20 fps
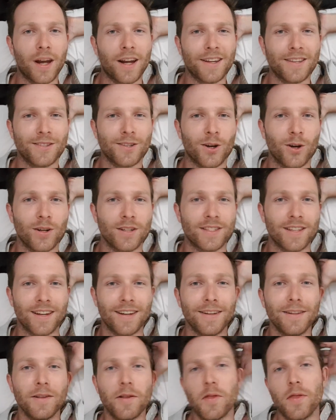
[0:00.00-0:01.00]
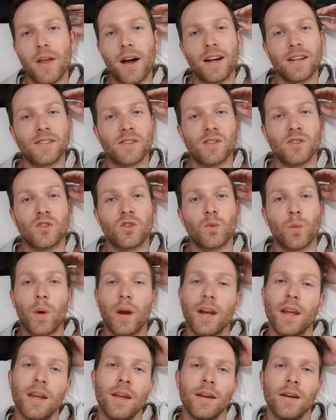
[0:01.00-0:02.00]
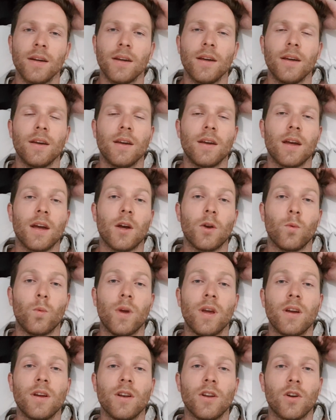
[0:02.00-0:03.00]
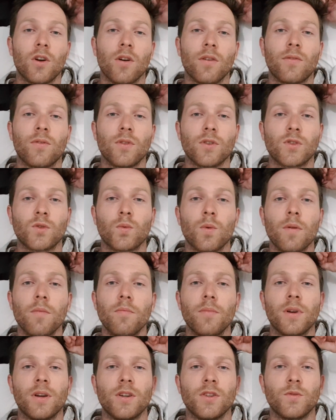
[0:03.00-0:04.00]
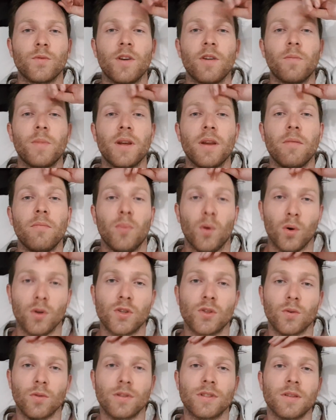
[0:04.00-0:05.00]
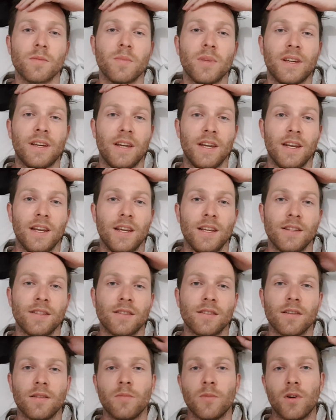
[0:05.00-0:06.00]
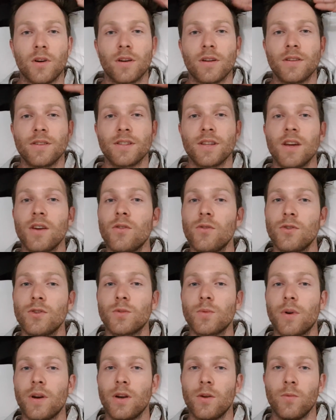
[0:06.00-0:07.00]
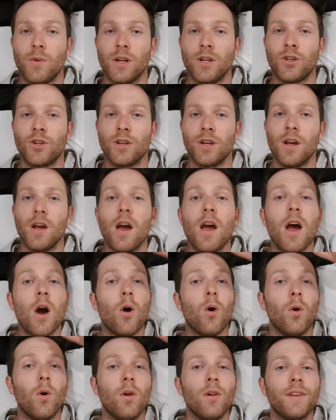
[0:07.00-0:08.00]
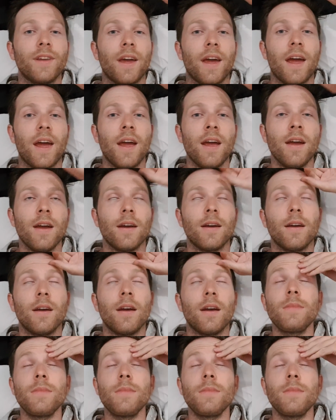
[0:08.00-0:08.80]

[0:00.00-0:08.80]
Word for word: Back at the hotel, nice and sweaty, and we're gonna go for a swim because we have been in board shorts and bikinis. I'm not gonna say who's wearing which. All day